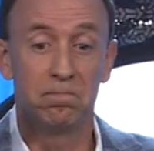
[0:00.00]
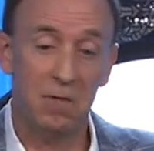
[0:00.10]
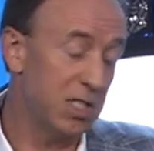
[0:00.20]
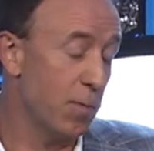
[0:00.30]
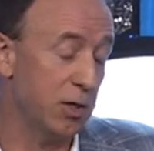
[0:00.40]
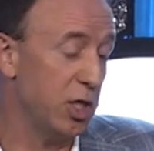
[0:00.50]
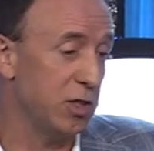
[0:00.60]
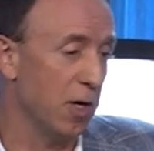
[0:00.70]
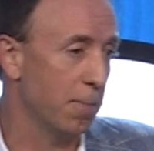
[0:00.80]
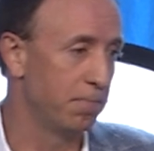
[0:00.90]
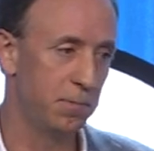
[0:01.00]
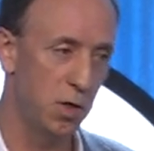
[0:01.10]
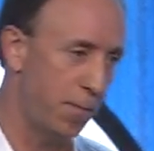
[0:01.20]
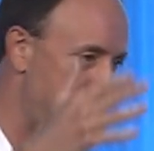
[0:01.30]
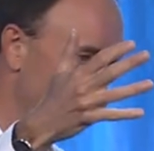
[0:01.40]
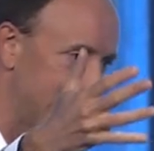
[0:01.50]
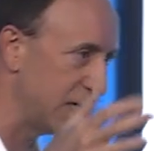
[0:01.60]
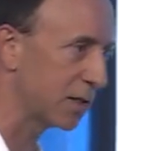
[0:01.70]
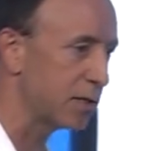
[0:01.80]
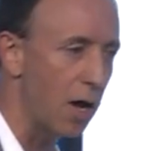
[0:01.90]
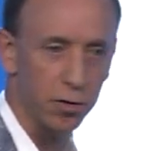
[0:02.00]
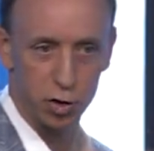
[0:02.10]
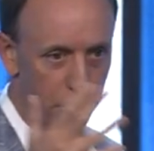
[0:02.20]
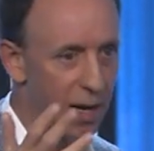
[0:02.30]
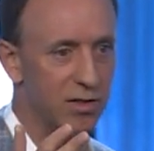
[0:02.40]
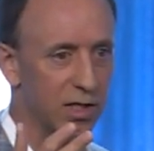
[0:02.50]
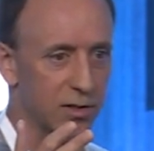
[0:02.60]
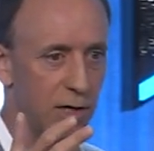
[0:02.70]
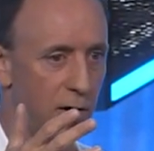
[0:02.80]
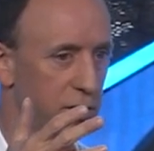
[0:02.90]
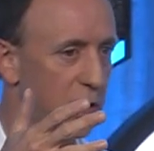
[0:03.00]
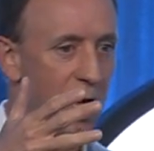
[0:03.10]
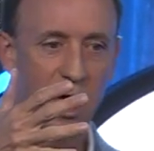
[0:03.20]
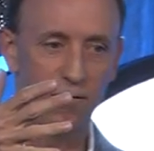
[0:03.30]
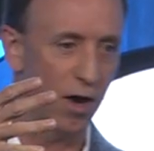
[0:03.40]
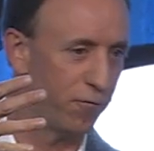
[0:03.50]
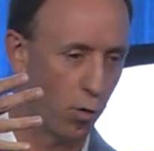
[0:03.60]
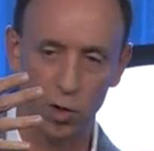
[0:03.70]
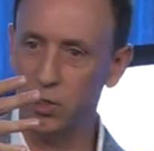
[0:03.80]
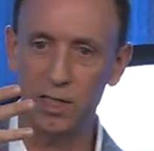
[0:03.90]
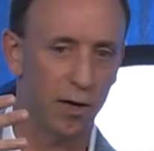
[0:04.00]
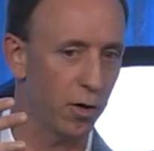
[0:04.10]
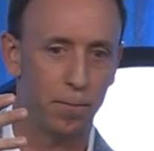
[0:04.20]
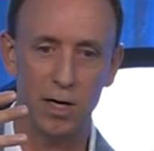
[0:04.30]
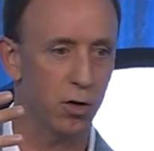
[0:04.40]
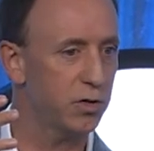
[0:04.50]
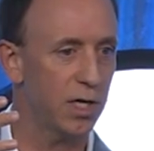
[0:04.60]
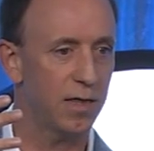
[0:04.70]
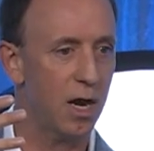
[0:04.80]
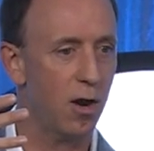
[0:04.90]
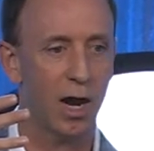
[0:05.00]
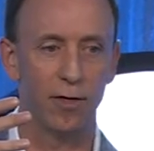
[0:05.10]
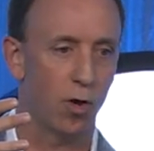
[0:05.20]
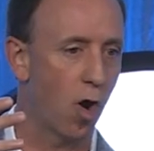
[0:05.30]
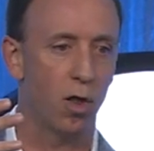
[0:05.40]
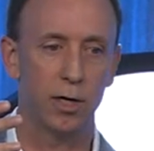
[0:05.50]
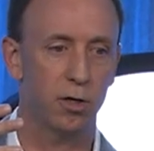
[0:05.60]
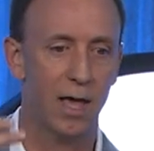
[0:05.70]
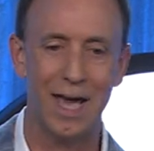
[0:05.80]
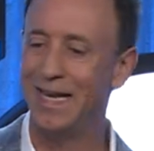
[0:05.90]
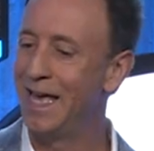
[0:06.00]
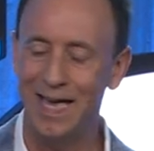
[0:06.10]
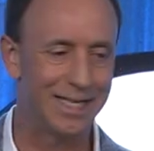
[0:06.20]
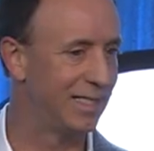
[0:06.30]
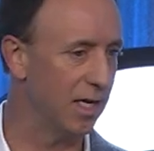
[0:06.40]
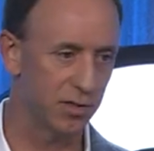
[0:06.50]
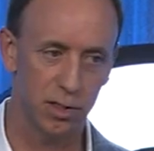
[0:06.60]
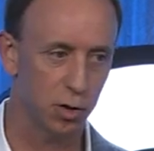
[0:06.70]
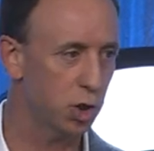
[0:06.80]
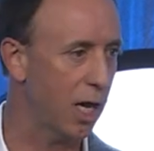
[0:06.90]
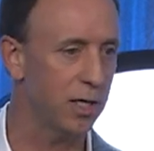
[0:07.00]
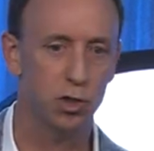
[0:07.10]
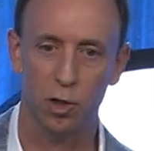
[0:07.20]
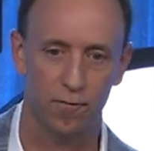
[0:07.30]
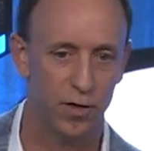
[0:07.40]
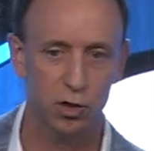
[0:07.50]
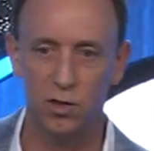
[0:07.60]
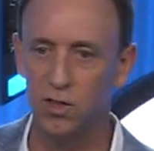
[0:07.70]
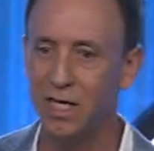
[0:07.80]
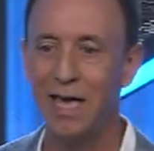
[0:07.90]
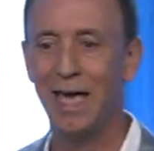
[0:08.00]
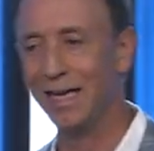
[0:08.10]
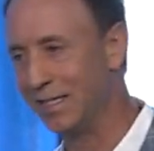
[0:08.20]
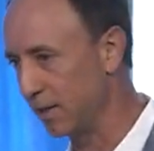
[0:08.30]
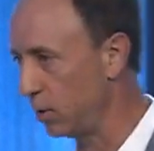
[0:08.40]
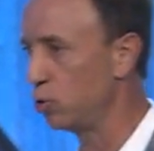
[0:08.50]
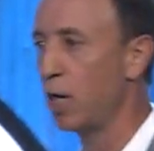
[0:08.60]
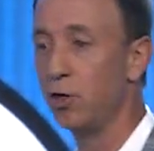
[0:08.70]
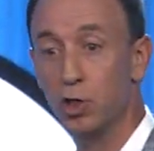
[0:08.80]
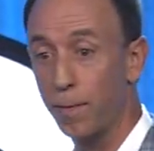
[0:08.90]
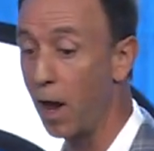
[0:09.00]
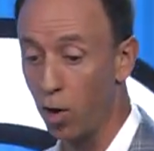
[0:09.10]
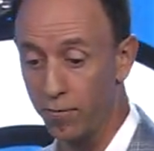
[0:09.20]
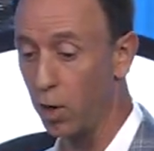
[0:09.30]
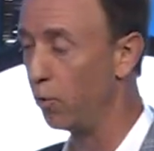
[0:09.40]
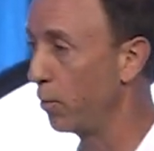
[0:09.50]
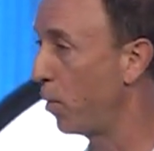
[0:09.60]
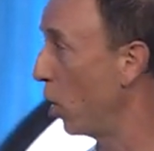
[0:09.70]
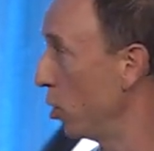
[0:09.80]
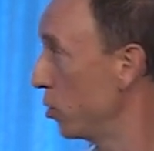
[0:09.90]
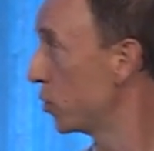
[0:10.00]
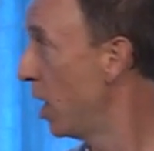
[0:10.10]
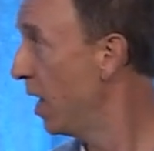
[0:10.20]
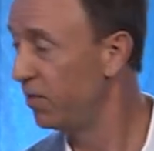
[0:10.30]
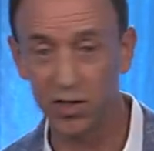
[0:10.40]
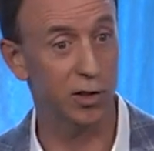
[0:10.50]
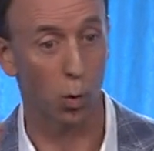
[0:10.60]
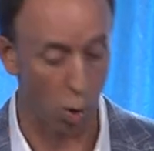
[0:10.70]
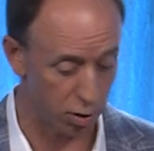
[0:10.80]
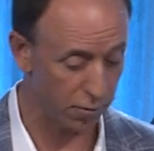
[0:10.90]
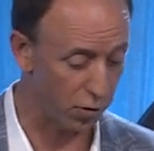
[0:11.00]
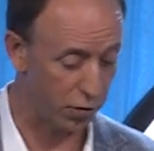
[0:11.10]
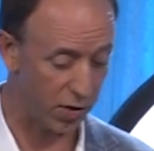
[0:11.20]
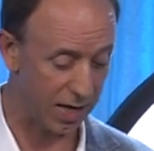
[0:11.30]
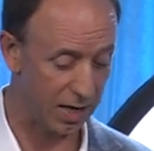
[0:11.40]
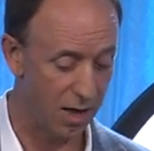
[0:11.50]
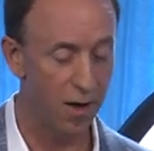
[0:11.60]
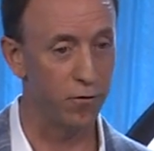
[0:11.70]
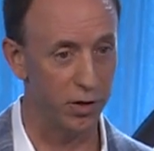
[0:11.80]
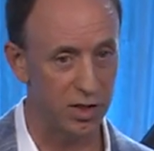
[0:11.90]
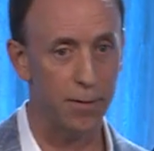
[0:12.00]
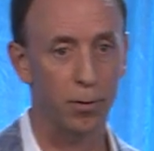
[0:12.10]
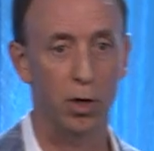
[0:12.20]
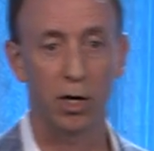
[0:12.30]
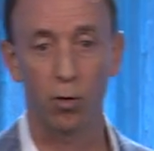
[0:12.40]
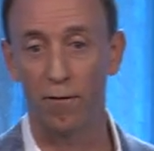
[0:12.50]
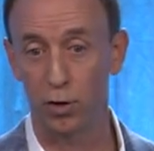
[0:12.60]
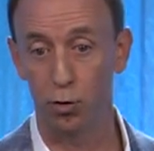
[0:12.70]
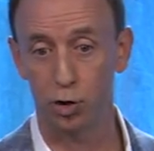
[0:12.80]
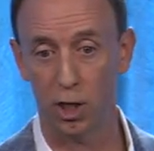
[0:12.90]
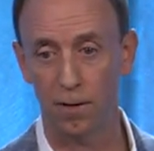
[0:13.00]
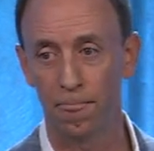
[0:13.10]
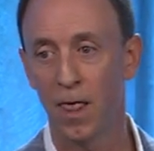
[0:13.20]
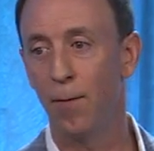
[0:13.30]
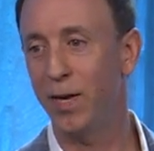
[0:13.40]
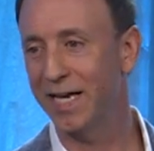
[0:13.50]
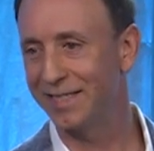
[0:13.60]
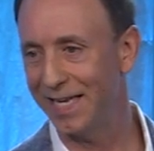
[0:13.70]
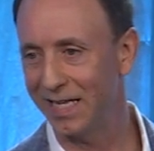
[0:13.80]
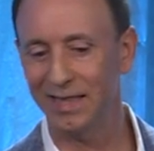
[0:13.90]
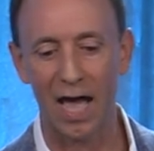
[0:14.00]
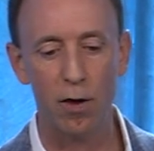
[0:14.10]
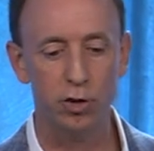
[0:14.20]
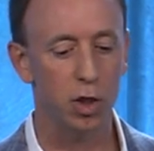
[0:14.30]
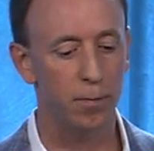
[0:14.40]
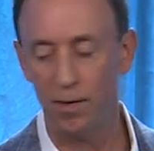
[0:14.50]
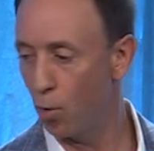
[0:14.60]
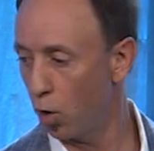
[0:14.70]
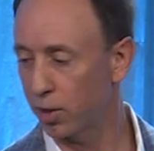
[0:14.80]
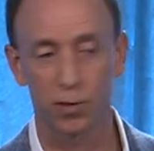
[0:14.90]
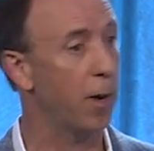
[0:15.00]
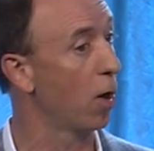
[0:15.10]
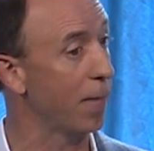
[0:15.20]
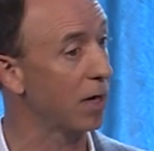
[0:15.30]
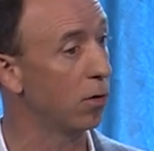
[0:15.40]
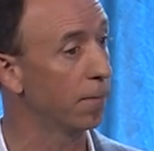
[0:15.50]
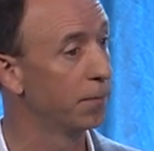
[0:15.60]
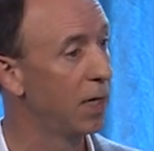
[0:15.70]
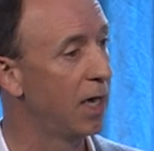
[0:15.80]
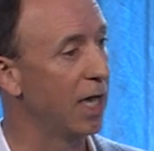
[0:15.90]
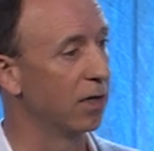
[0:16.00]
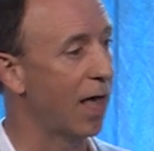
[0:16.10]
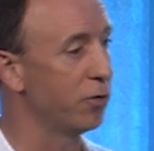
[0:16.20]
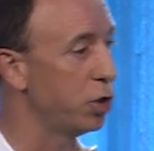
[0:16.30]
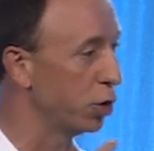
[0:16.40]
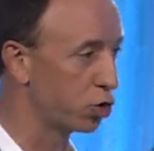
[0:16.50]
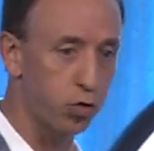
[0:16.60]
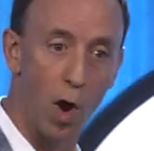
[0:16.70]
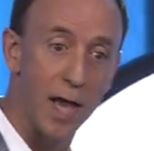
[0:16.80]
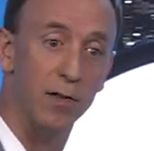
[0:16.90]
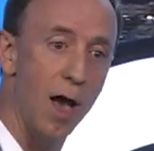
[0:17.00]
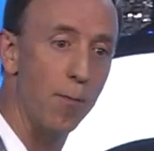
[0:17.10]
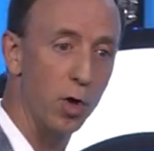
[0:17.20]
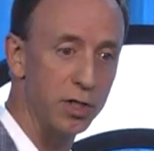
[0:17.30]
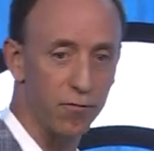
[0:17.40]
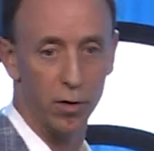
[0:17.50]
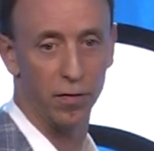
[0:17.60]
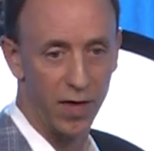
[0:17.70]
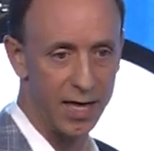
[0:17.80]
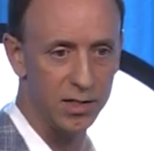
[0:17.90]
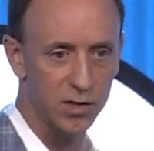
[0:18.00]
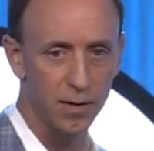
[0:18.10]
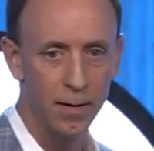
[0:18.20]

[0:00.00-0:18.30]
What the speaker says: It's much easier. You bid $6, you pay $6. If you have 14 other bidders in there and they're all under that, it doesn't change your efficiency. It doesn't change the power of your other partners. This is a wonderful thing for the deep learning revolution because it allows you to be more experimental. It allows you to try a lot more different things.